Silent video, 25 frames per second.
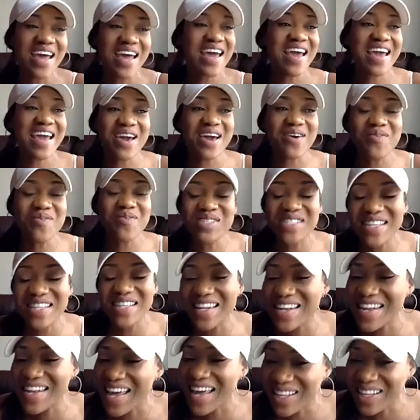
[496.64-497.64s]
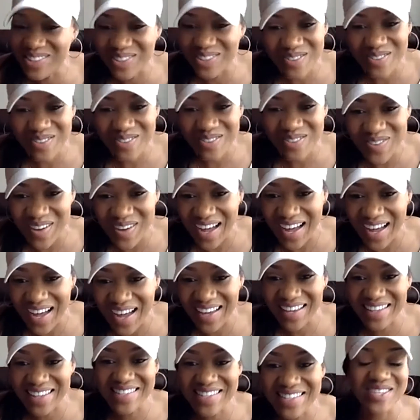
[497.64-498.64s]
It was
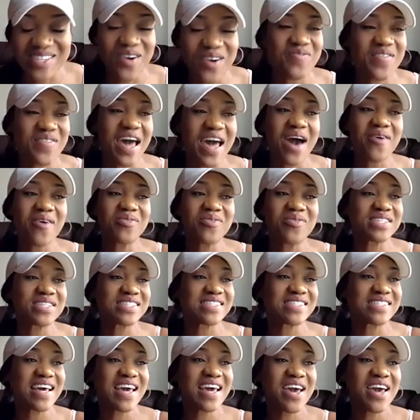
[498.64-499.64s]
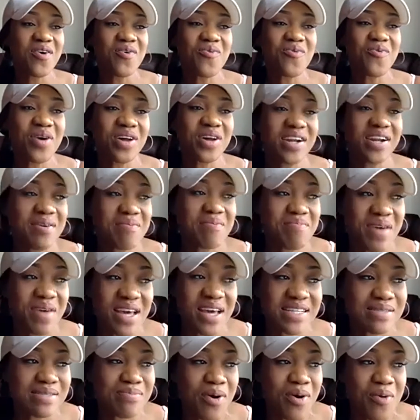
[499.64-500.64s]
electrifying. So that was one of the
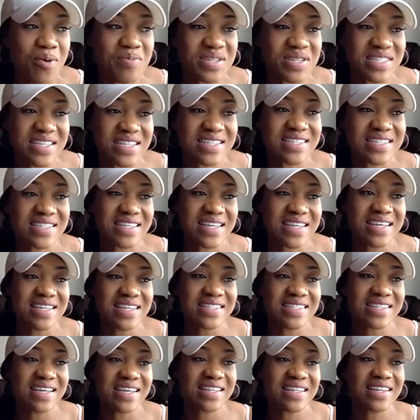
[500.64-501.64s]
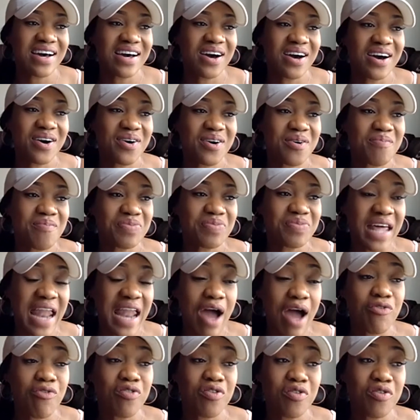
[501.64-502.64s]
best moments this season
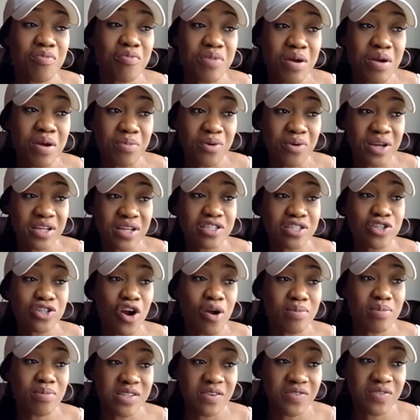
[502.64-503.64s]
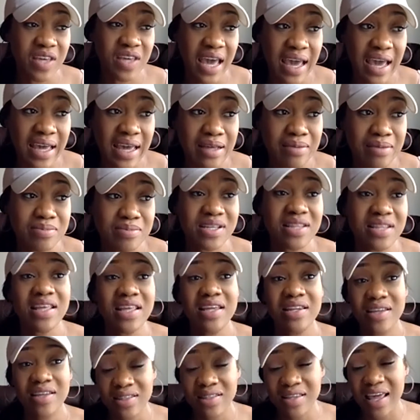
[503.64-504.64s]
that I will remember in terms of games. And then
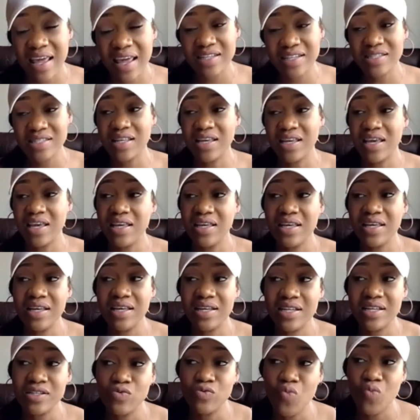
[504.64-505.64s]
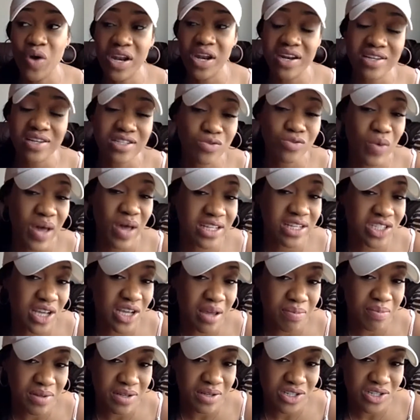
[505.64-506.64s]
the next thing is winning the SWAC
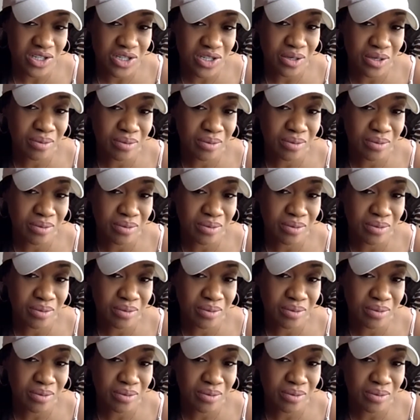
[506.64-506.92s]
championship.